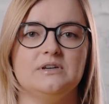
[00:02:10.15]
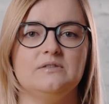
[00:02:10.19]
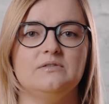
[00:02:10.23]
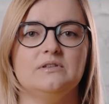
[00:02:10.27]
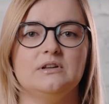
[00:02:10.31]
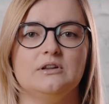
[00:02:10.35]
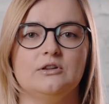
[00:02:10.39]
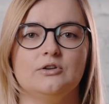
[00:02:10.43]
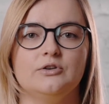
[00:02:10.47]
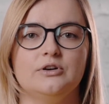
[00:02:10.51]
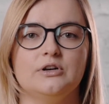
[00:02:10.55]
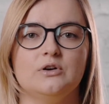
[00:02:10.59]
if
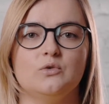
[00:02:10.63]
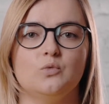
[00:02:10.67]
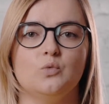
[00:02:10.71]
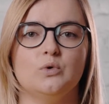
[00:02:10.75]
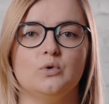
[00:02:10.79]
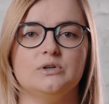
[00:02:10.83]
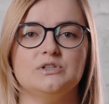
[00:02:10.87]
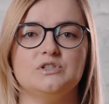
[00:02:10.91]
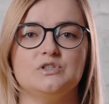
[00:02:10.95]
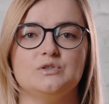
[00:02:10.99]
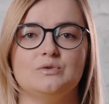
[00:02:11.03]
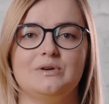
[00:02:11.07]
the learner
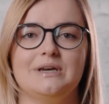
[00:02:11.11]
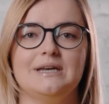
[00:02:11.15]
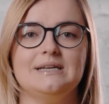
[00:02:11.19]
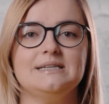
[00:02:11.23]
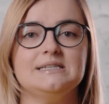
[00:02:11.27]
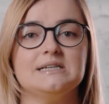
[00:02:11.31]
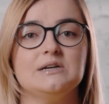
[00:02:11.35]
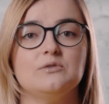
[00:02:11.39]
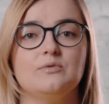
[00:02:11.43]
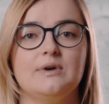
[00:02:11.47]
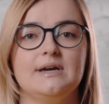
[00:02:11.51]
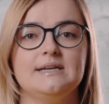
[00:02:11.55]
wants to
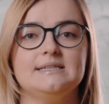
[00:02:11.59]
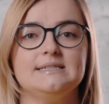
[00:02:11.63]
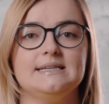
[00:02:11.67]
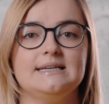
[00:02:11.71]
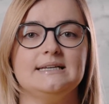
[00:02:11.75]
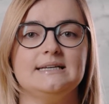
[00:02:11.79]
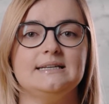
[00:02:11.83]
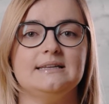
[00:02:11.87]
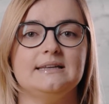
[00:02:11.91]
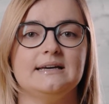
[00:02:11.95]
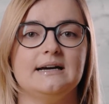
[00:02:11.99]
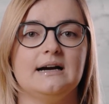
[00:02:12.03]
integrate
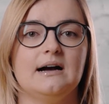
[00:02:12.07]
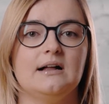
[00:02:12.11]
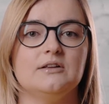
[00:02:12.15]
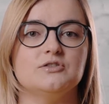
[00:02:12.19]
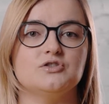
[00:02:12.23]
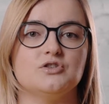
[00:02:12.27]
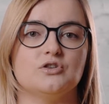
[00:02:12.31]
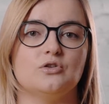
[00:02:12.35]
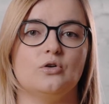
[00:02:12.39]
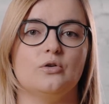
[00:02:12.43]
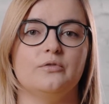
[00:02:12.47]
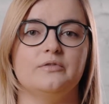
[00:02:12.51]
in the
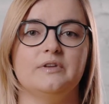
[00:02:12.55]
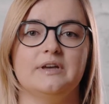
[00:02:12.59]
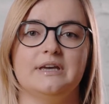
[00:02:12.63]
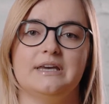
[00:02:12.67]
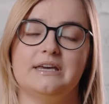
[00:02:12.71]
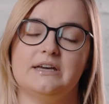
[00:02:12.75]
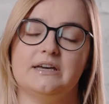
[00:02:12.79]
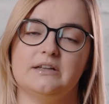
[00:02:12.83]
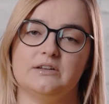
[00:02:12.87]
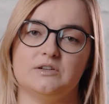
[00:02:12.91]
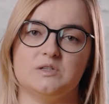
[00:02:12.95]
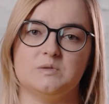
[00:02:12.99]
culture of the
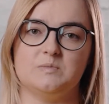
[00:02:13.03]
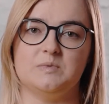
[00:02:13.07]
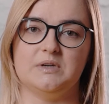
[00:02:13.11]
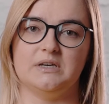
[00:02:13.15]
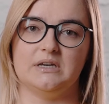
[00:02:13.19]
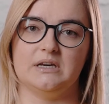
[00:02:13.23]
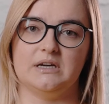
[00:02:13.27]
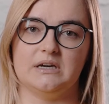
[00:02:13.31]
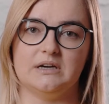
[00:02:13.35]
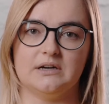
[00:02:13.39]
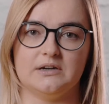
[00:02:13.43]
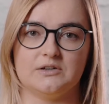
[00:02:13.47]
English-speaking